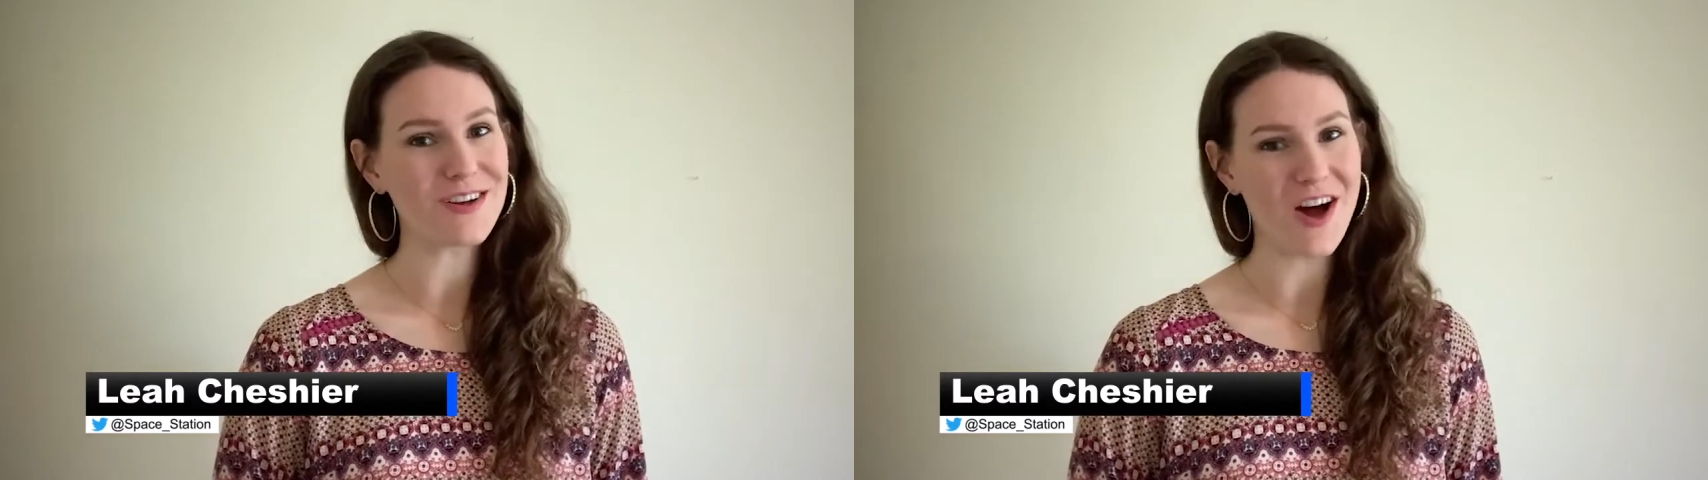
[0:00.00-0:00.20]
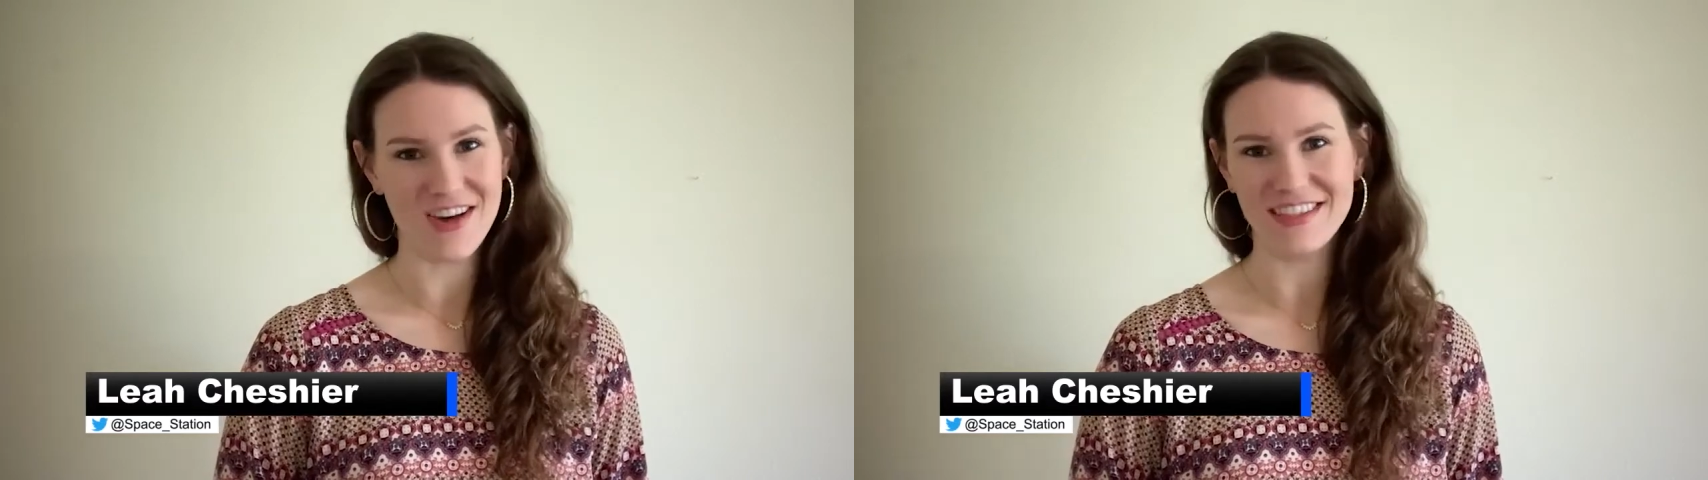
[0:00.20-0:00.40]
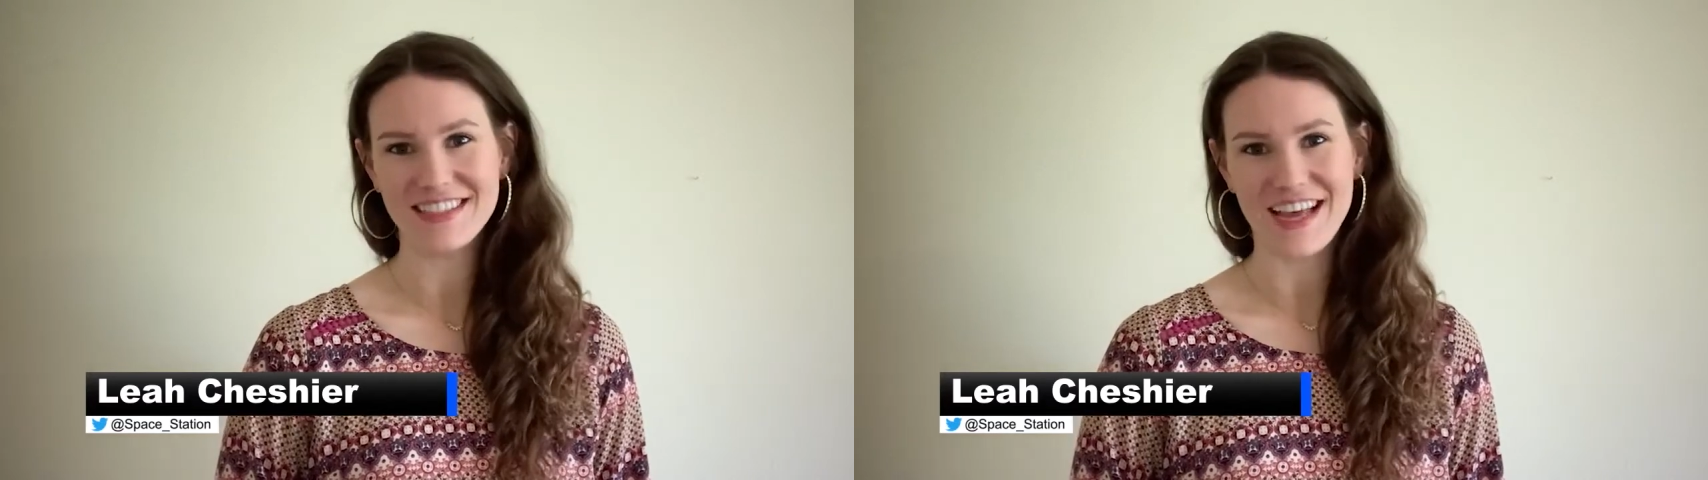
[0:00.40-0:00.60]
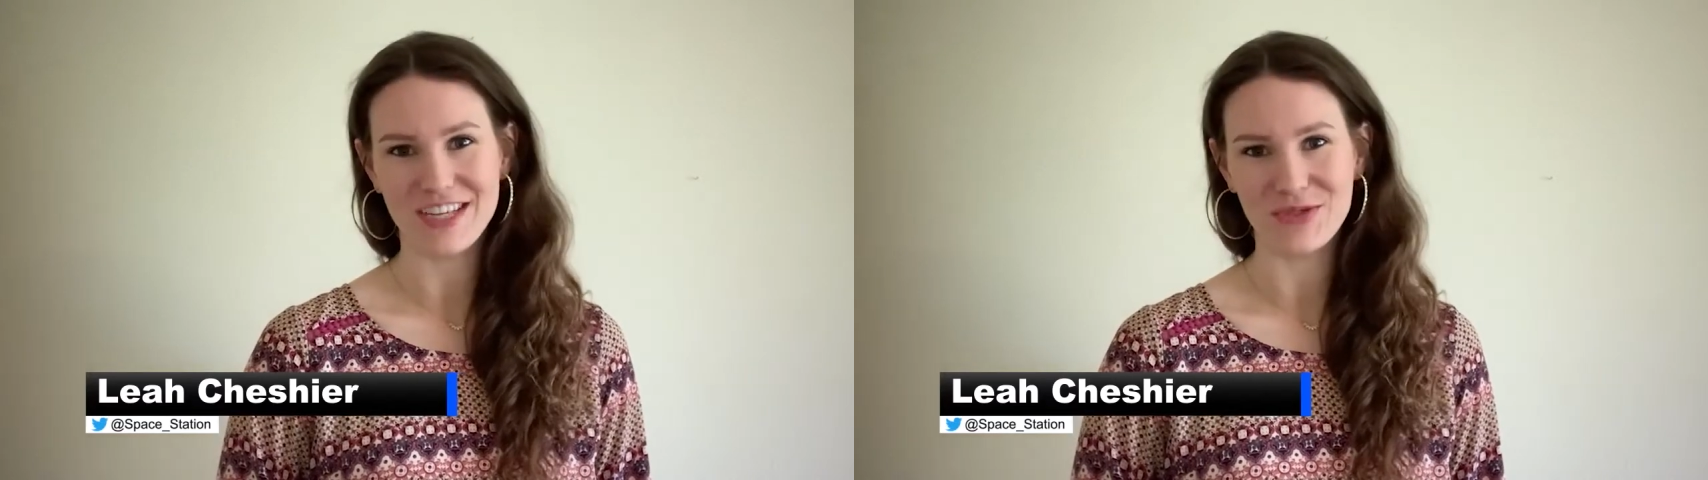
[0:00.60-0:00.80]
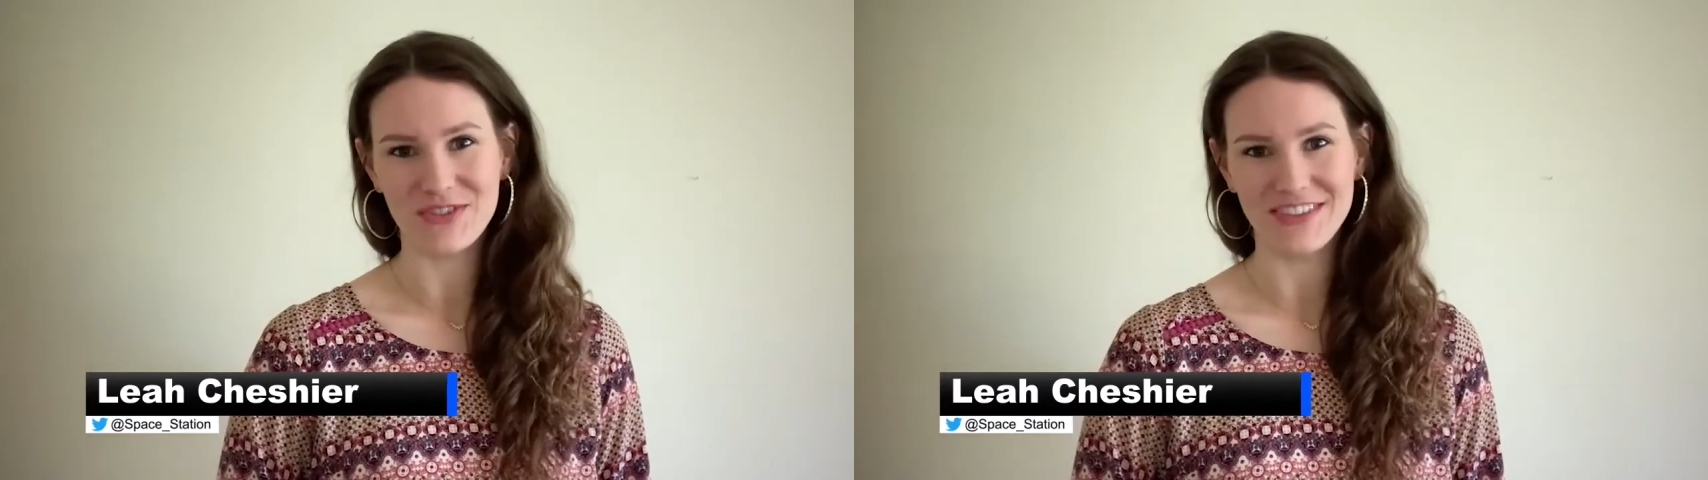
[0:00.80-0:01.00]
on the
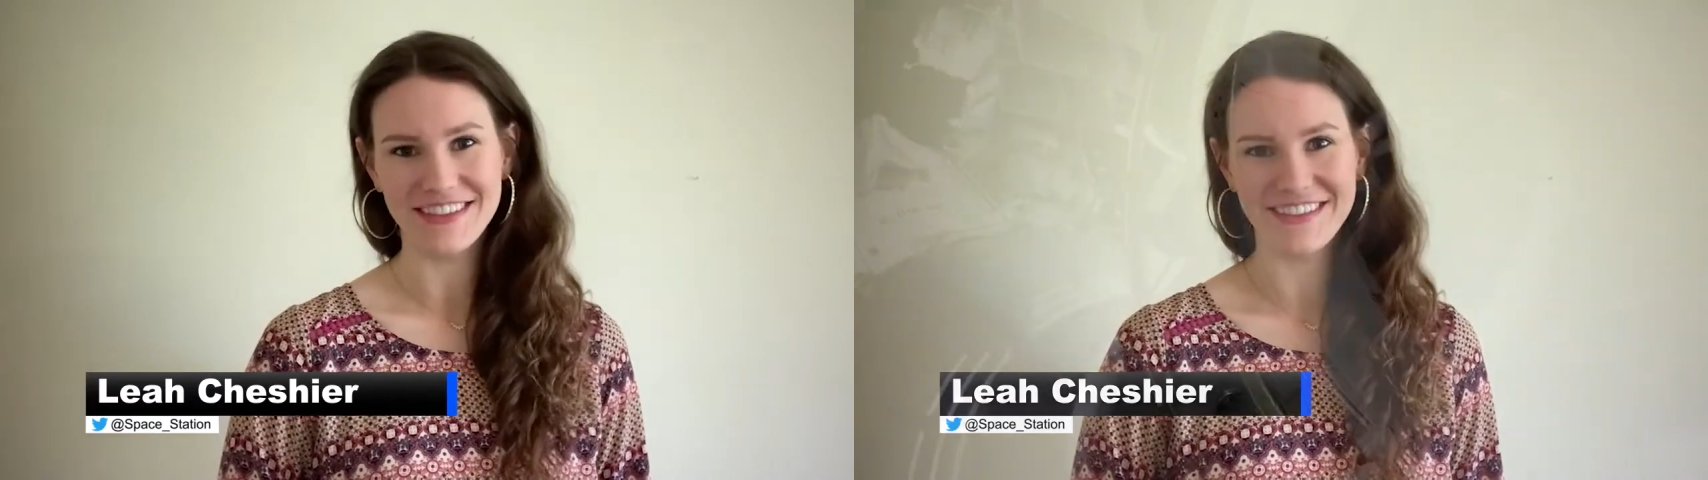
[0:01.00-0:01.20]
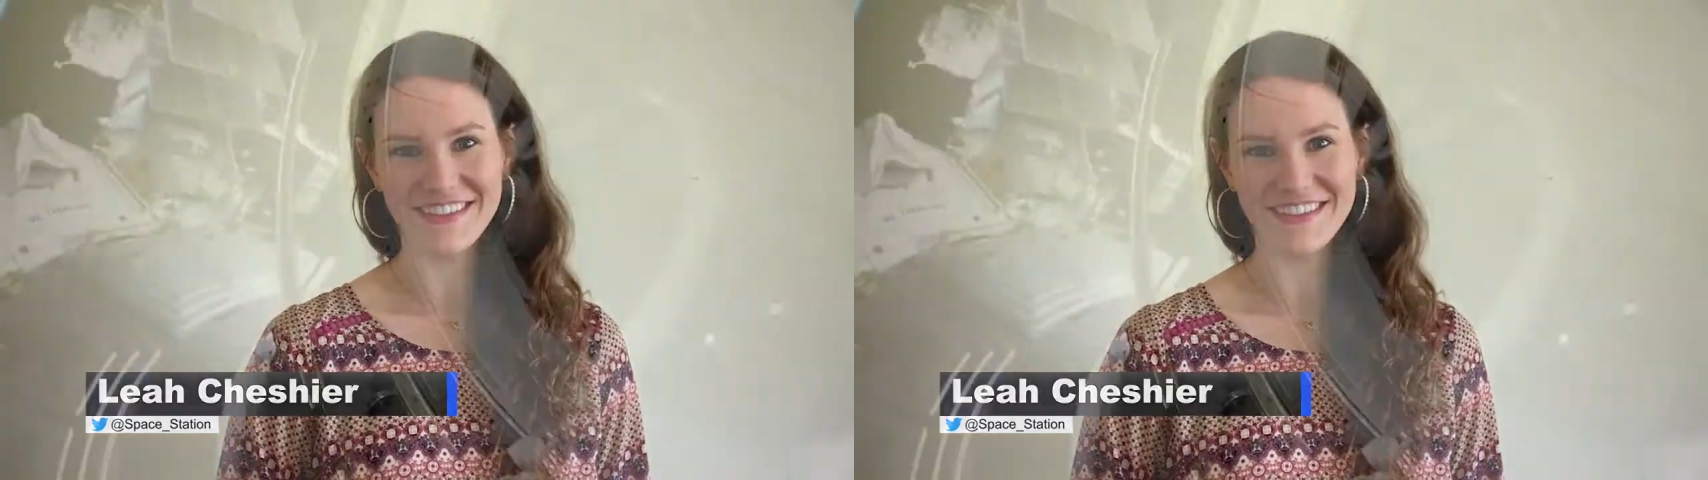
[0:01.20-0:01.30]
schedule.